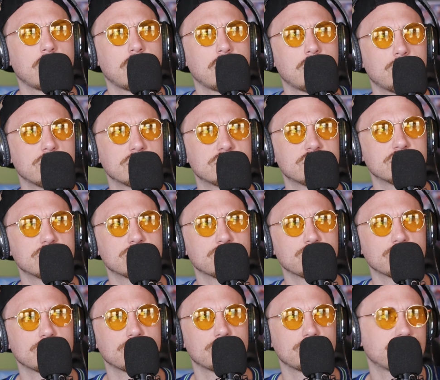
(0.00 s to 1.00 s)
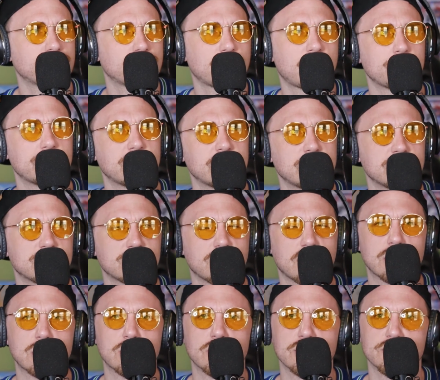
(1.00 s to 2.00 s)
which is, I mean, he's
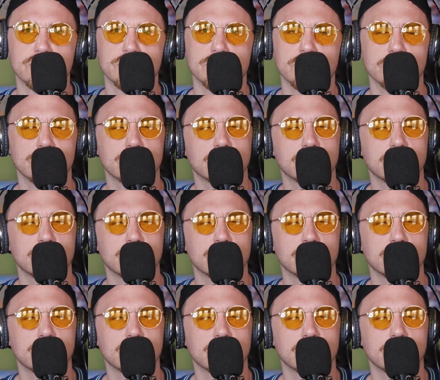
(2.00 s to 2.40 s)
Irish.